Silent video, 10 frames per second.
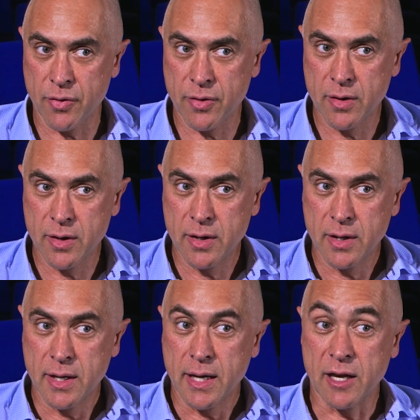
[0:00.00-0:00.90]

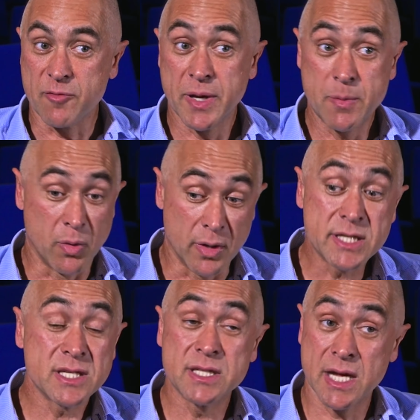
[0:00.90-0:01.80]
And if people
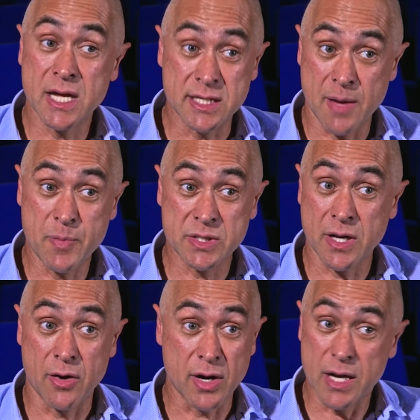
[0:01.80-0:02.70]
listen to his
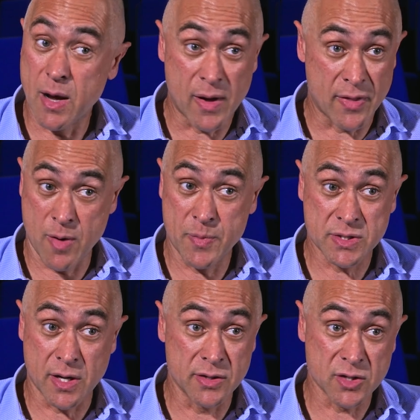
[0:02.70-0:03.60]
episode and no other
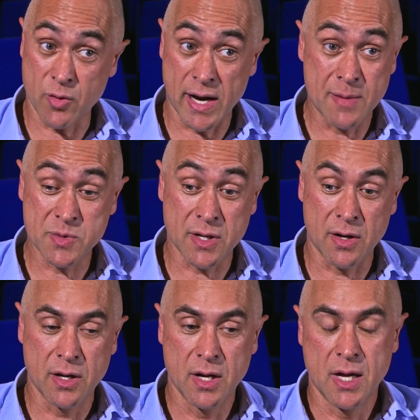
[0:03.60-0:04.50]
episode, it's a great episode,